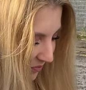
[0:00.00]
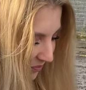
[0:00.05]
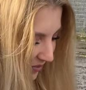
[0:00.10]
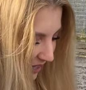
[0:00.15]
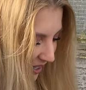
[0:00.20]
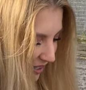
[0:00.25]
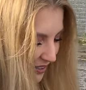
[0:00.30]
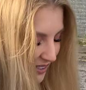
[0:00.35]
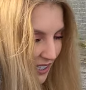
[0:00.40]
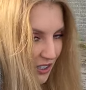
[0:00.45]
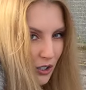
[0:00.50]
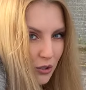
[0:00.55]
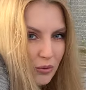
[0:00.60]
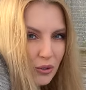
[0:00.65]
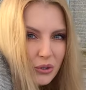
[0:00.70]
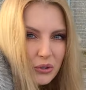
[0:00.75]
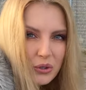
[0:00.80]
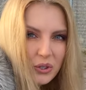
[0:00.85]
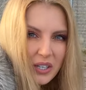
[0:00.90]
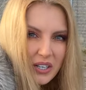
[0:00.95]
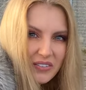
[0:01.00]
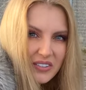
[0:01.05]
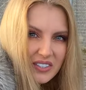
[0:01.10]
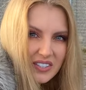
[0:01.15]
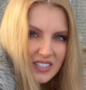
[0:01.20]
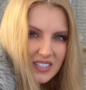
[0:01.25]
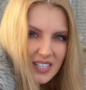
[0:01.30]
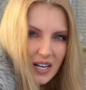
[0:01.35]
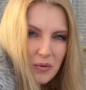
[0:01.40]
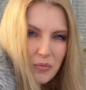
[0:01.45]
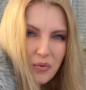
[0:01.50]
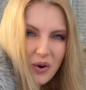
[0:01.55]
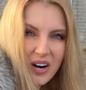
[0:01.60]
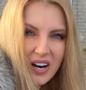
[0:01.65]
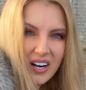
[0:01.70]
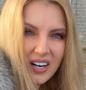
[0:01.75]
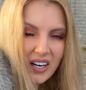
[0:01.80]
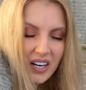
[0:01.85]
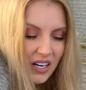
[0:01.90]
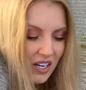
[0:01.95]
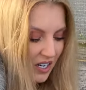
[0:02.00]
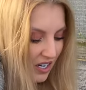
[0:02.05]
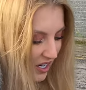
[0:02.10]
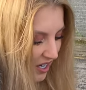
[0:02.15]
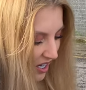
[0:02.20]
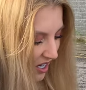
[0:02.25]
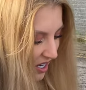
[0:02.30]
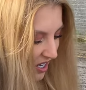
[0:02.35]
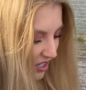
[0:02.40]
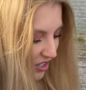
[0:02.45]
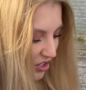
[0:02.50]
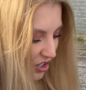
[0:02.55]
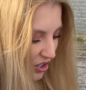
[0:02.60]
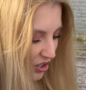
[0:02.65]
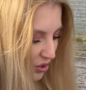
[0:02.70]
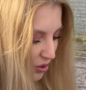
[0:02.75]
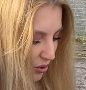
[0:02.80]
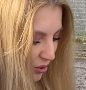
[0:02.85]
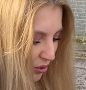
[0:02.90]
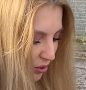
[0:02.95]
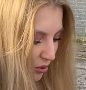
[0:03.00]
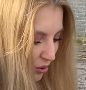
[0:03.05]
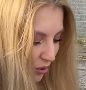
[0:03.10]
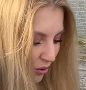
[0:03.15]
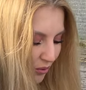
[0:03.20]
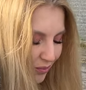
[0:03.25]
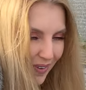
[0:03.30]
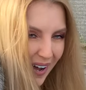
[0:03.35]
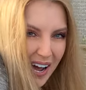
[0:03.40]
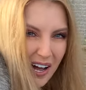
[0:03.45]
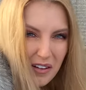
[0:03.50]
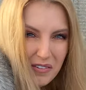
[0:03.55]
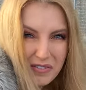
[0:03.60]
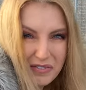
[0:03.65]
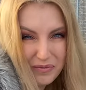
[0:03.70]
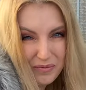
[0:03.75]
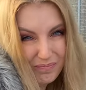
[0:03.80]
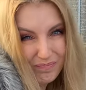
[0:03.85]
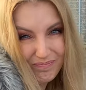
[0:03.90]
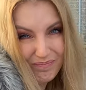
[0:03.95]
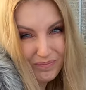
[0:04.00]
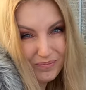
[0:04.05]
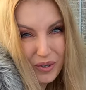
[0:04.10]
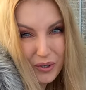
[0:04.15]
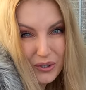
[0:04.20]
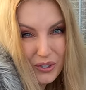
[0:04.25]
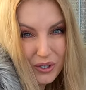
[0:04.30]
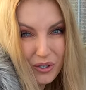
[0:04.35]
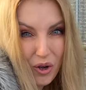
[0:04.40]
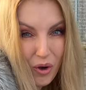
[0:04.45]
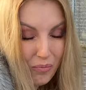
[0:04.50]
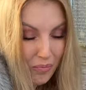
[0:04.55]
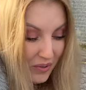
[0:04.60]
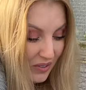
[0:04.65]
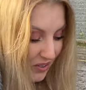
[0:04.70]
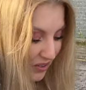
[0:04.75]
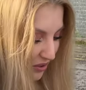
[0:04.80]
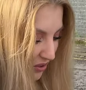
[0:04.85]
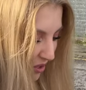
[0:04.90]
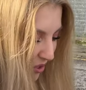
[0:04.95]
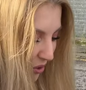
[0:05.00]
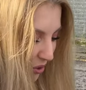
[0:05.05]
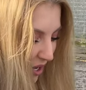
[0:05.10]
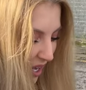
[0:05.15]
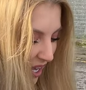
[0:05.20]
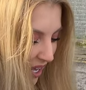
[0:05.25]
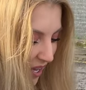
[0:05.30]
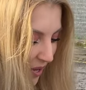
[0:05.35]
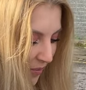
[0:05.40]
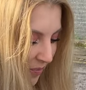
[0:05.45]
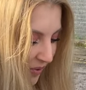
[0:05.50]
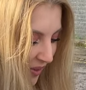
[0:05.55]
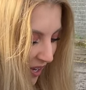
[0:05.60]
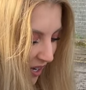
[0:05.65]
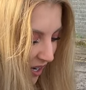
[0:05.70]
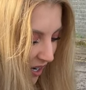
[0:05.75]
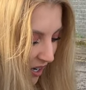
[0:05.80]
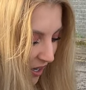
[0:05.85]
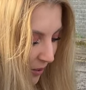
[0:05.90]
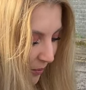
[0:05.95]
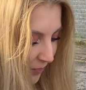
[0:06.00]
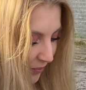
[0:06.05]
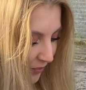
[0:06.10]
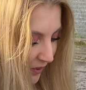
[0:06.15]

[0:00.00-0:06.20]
because I don't want to leave it somewhere just to half bottle opened, you know. Um,